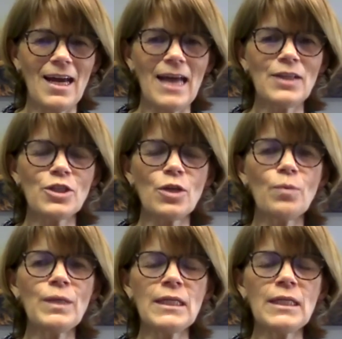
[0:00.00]
And so
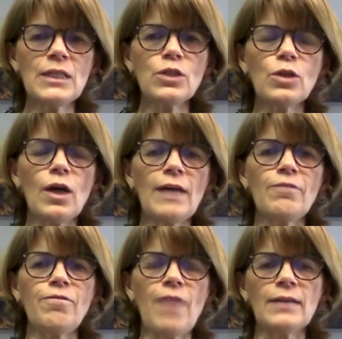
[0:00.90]
we need to go and
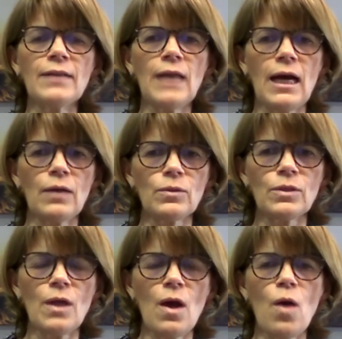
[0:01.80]
find out
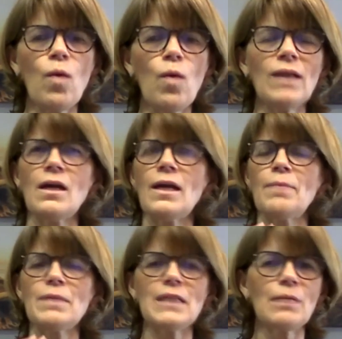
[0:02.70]
what our
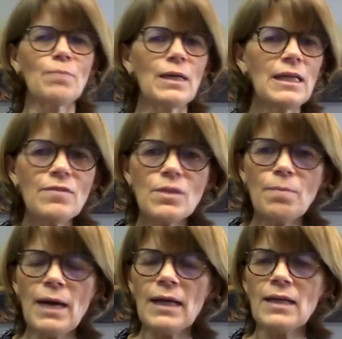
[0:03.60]
limiting beliefs
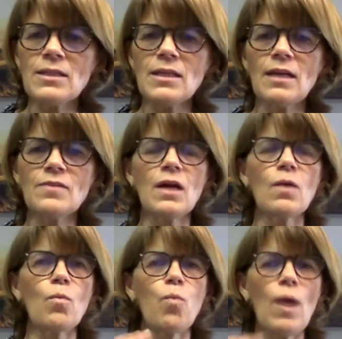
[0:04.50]
about ourselves
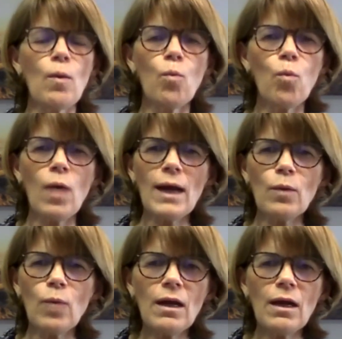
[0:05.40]
are. What
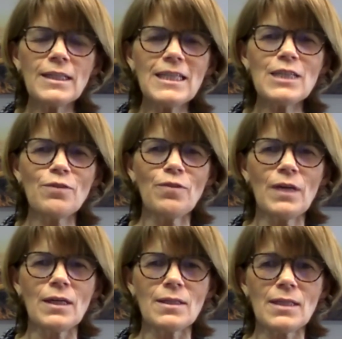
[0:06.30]
are these
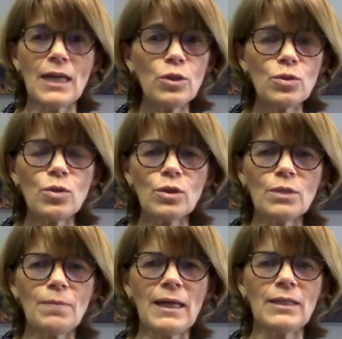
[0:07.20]
fears? And you talked
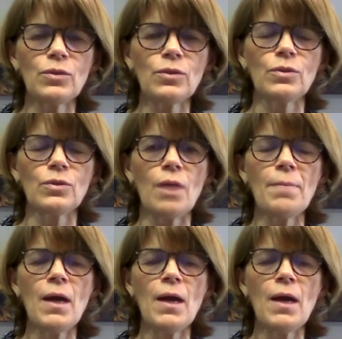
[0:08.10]
about it too, Tom.